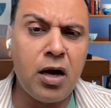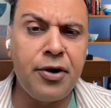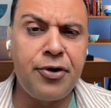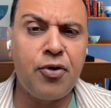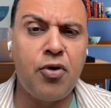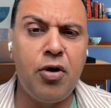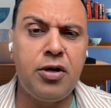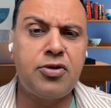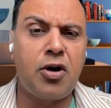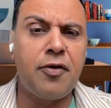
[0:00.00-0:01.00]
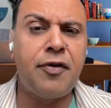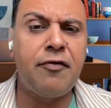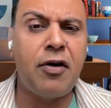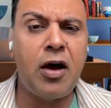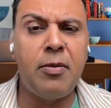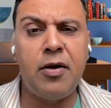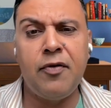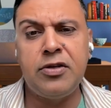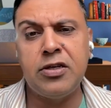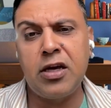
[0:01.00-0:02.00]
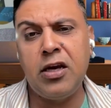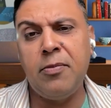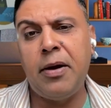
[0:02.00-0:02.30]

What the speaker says: controlled sort of environment, which again,